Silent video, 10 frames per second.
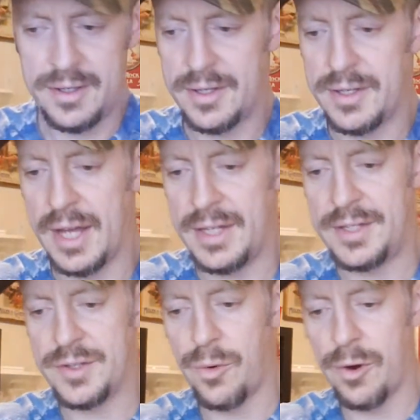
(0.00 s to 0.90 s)
90
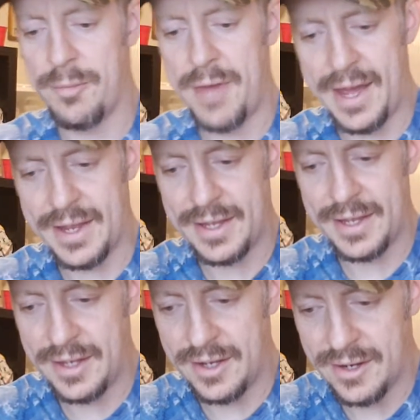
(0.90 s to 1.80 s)
score back in
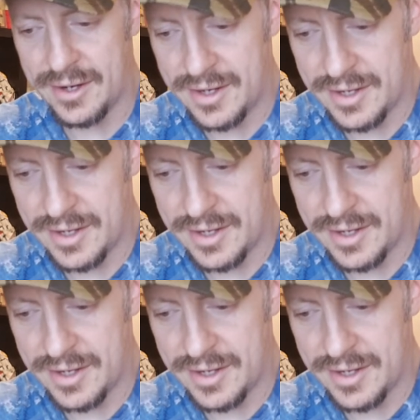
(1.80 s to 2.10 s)
here.